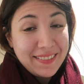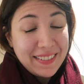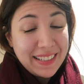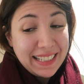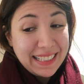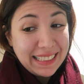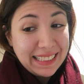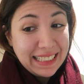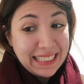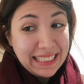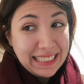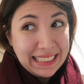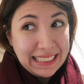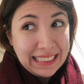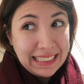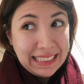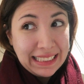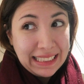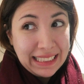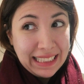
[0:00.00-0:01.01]
feel.
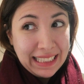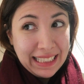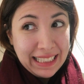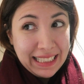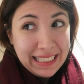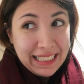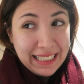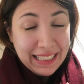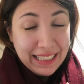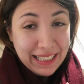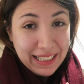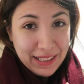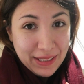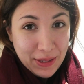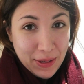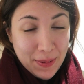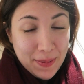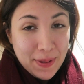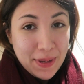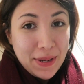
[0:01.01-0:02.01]

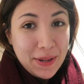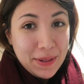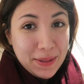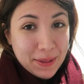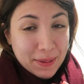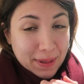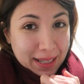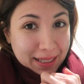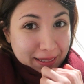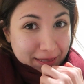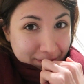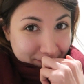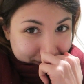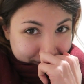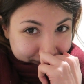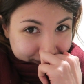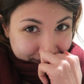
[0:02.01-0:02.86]
Let's hope it goes well.